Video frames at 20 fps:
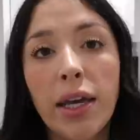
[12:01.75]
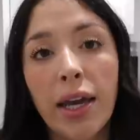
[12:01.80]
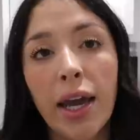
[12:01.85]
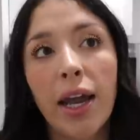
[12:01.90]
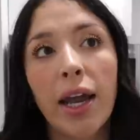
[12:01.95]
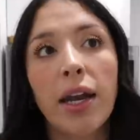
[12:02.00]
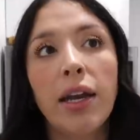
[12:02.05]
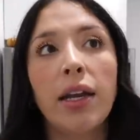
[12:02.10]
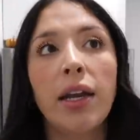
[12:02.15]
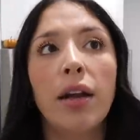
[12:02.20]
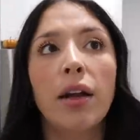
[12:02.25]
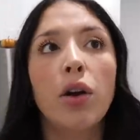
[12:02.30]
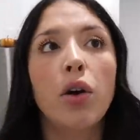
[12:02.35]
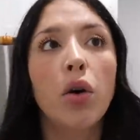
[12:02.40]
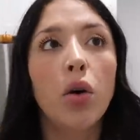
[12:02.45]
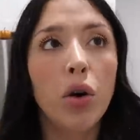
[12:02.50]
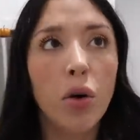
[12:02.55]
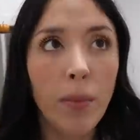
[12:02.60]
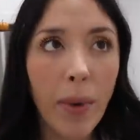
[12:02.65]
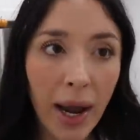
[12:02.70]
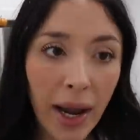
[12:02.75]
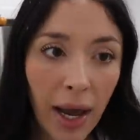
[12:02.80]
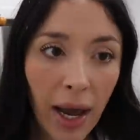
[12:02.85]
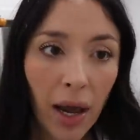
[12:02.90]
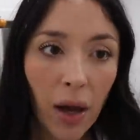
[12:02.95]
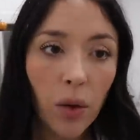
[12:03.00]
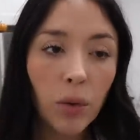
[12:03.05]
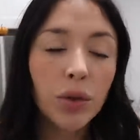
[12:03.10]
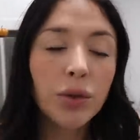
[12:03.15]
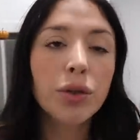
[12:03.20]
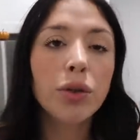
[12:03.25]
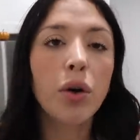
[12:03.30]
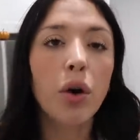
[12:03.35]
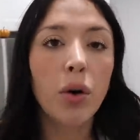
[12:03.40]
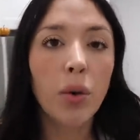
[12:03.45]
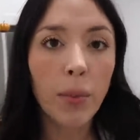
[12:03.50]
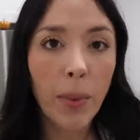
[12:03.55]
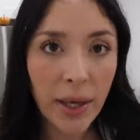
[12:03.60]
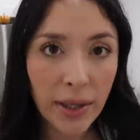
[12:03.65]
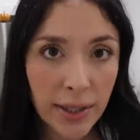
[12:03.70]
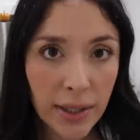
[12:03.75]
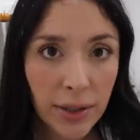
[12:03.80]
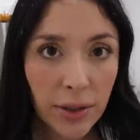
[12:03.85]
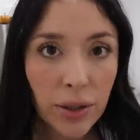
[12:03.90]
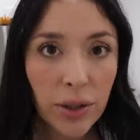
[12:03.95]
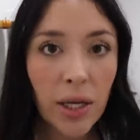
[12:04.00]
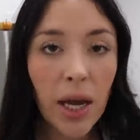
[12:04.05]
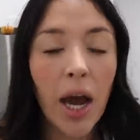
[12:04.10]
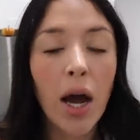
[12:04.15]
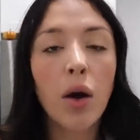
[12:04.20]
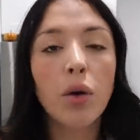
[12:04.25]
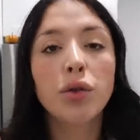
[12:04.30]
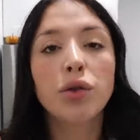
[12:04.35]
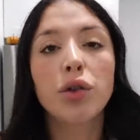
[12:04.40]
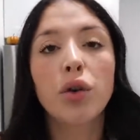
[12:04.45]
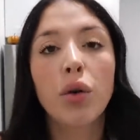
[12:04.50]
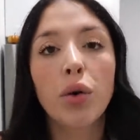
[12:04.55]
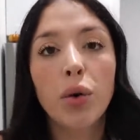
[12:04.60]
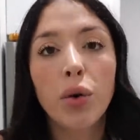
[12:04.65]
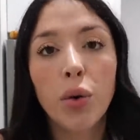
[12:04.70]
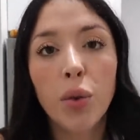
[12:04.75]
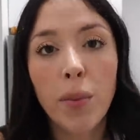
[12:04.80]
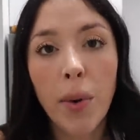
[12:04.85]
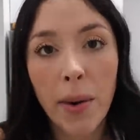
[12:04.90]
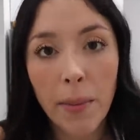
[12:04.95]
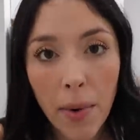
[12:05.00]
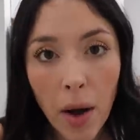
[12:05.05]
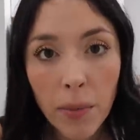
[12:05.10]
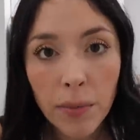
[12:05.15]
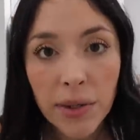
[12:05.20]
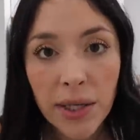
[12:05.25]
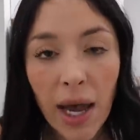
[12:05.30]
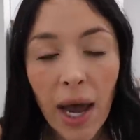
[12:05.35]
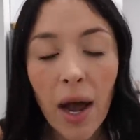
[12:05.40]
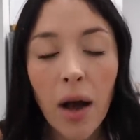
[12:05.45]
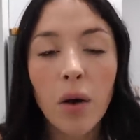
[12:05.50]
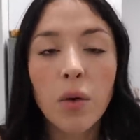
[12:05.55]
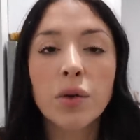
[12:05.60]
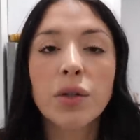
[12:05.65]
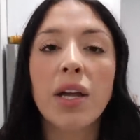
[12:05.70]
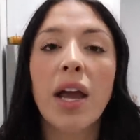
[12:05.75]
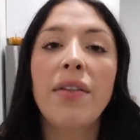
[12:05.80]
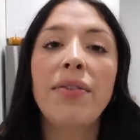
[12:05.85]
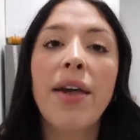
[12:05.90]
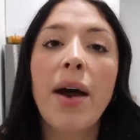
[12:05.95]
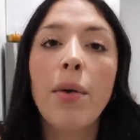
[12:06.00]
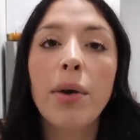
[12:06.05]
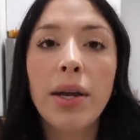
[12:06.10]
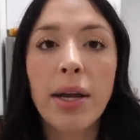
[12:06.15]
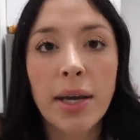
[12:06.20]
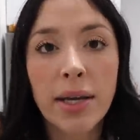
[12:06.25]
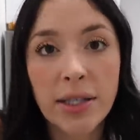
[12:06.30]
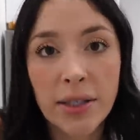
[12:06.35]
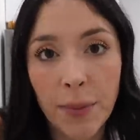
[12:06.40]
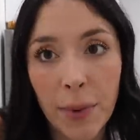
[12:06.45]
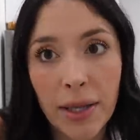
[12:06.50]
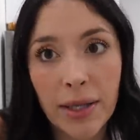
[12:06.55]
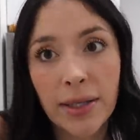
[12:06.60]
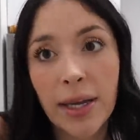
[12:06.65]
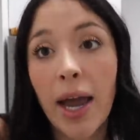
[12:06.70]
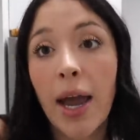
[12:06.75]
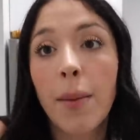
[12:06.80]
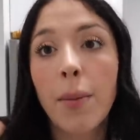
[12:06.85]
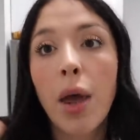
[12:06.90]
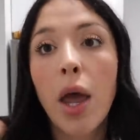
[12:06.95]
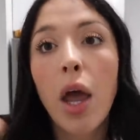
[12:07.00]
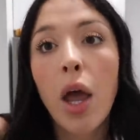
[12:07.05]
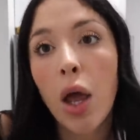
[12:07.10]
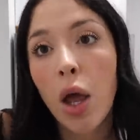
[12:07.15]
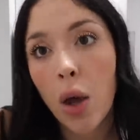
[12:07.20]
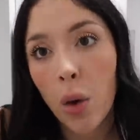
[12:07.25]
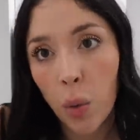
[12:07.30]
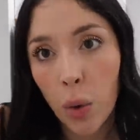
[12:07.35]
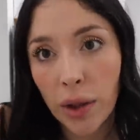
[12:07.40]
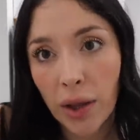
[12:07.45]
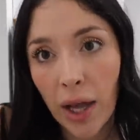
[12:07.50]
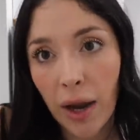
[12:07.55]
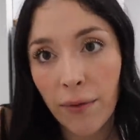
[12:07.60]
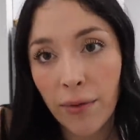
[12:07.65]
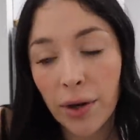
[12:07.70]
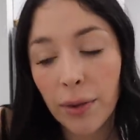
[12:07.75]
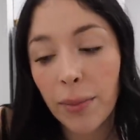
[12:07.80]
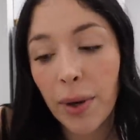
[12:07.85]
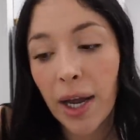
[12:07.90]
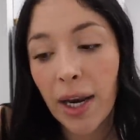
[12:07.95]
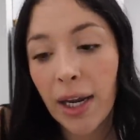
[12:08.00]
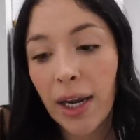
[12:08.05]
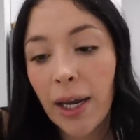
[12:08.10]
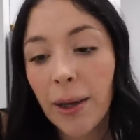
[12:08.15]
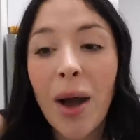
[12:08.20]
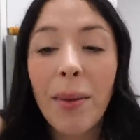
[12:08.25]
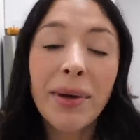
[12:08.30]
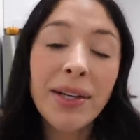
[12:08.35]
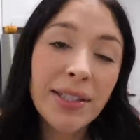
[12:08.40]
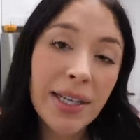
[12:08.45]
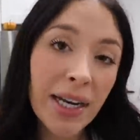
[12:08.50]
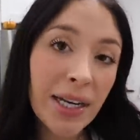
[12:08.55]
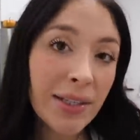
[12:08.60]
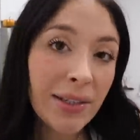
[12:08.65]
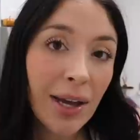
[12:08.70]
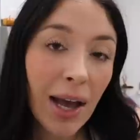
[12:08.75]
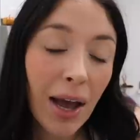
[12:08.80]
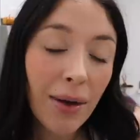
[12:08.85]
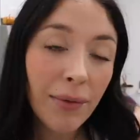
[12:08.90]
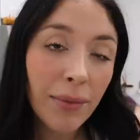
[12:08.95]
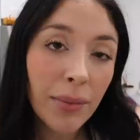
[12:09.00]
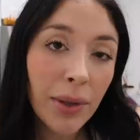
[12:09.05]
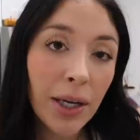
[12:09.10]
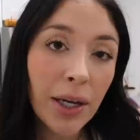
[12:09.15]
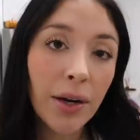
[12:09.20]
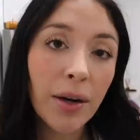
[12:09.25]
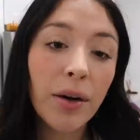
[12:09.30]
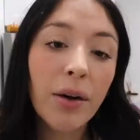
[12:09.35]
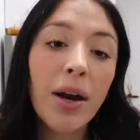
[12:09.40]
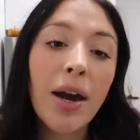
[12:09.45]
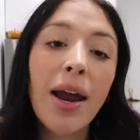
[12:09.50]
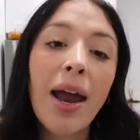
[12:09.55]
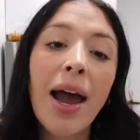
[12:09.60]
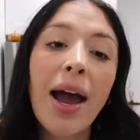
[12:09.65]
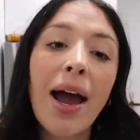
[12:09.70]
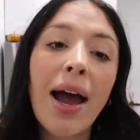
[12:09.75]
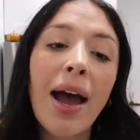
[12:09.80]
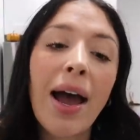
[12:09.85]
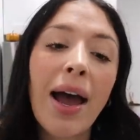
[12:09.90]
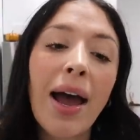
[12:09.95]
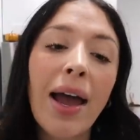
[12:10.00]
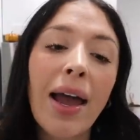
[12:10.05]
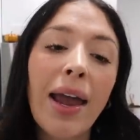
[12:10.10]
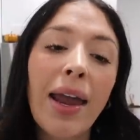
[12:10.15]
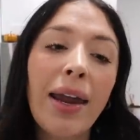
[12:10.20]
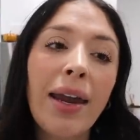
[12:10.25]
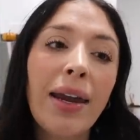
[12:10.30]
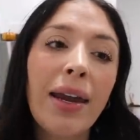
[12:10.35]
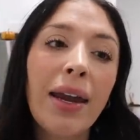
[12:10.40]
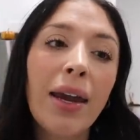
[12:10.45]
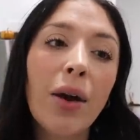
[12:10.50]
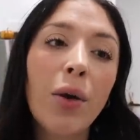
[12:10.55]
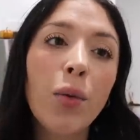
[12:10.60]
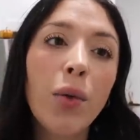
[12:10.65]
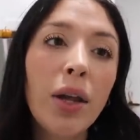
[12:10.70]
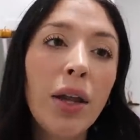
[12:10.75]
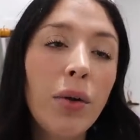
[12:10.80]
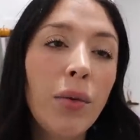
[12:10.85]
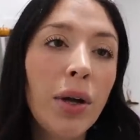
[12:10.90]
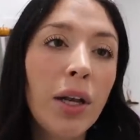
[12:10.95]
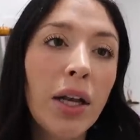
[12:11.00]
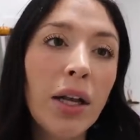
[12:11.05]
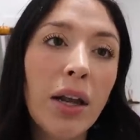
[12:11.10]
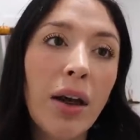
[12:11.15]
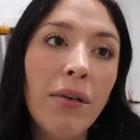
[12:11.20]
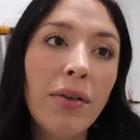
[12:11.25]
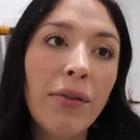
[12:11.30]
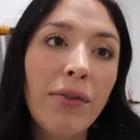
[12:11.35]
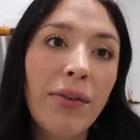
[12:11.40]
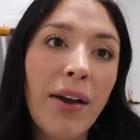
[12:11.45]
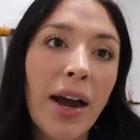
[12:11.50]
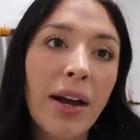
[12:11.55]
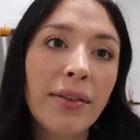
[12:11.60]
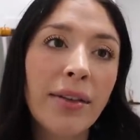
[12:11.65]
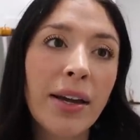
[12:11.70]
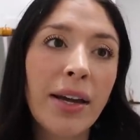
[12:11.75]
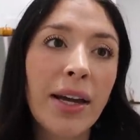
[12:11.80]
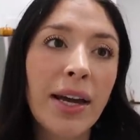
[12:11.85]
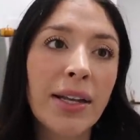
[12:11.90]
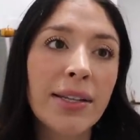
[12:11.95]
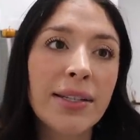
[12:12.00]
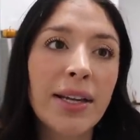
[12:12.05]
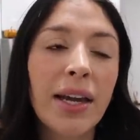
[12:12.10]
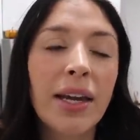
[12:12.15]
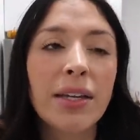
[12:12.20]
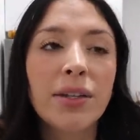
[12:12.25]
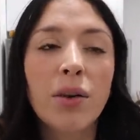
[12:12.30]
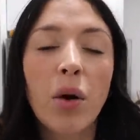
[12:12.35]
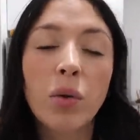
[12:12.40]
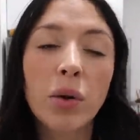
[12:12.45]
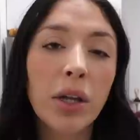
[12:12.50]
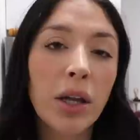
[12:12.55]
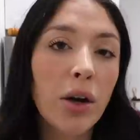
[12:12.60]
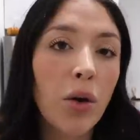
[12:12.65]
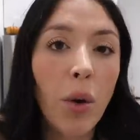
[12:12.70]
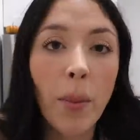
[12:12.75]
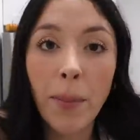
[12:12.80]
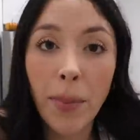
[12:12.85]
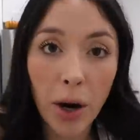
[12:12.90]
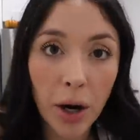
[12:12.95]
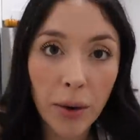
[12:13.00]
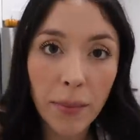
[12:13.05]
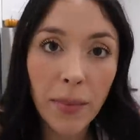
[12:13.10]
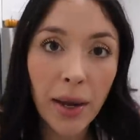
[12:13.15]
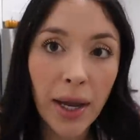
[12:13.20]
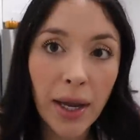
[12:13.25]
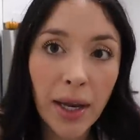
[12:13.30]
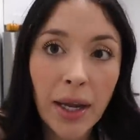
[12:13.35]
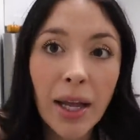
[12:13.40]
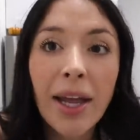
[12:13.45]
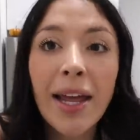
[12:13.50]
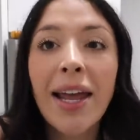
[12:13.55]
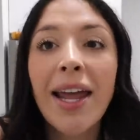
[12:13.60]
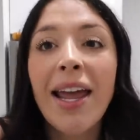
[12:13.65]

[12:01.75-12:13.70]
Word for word: can go to my house, go to my sister's house, go to my mom's house, and that way he can spend time with everybody. I'm excited to have him here. I really, really love the fact that he gets like his own little apartment